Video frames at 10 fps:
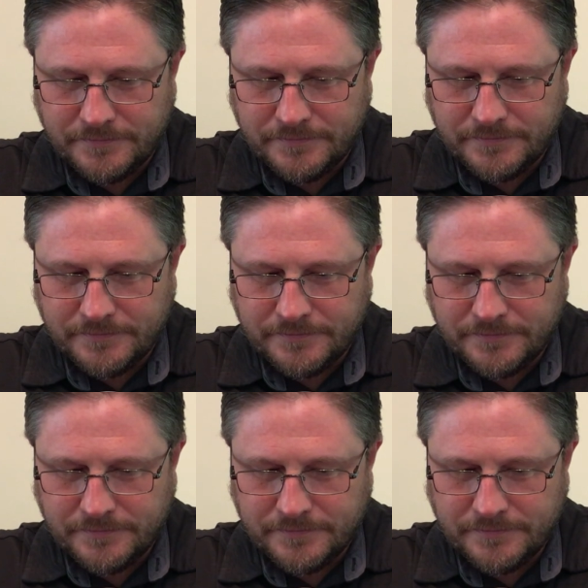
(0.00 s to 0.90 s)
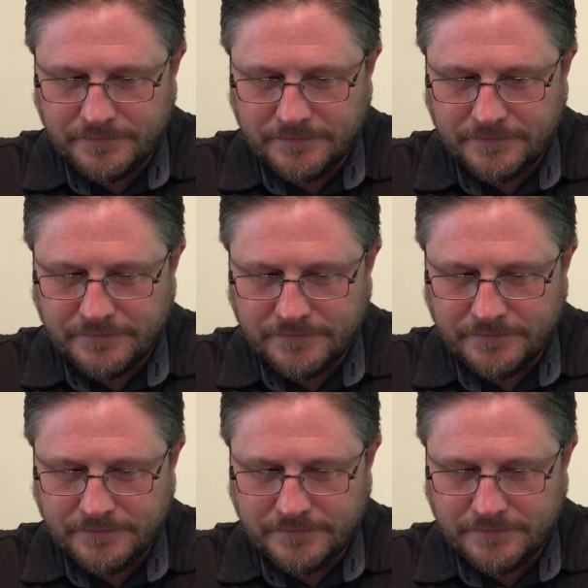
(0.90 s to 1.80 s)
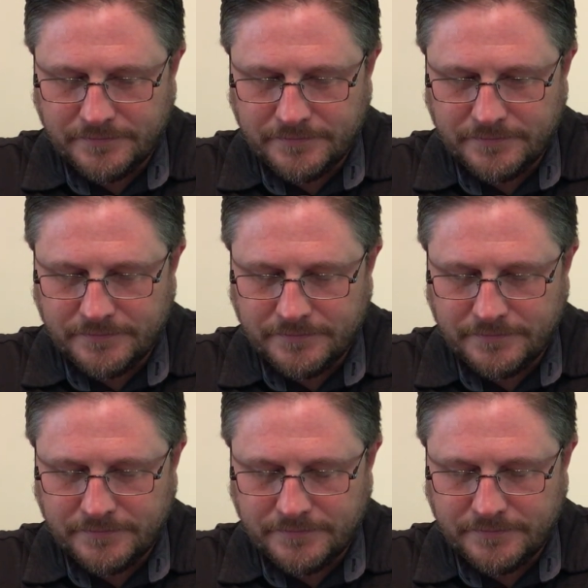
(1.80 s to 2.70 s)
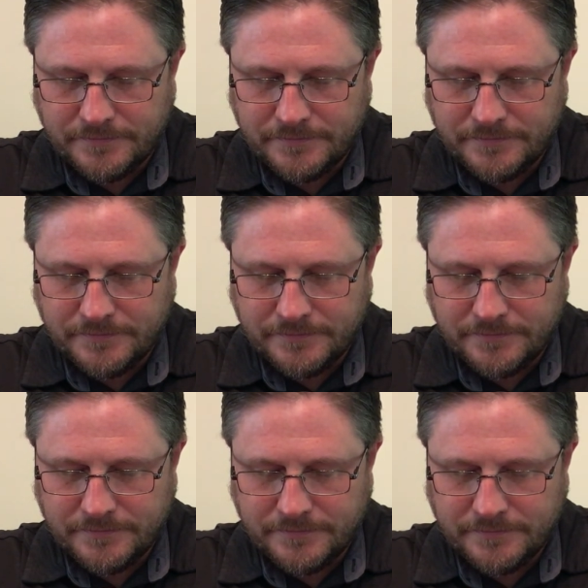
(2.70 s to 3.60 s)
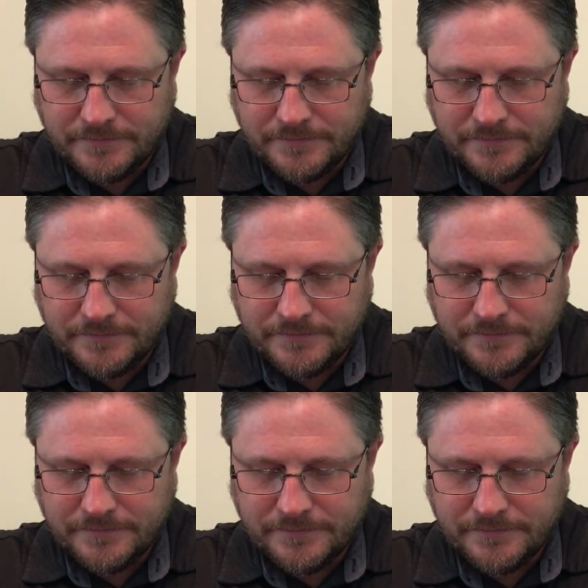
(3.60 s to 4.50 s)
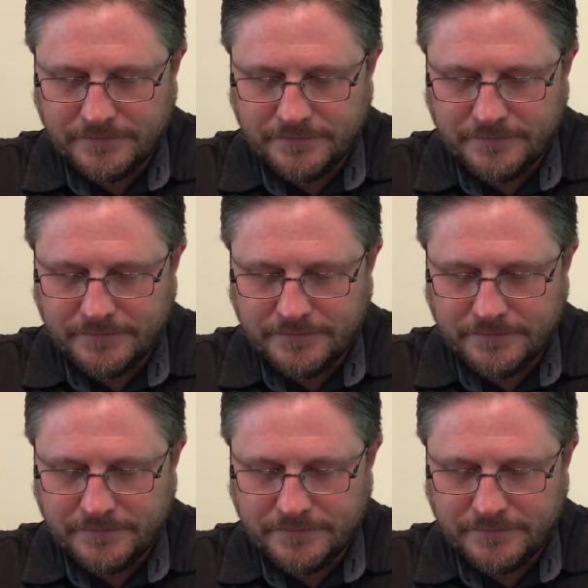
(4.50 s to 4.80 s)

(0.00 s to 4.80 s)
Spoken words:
Nobody speaks.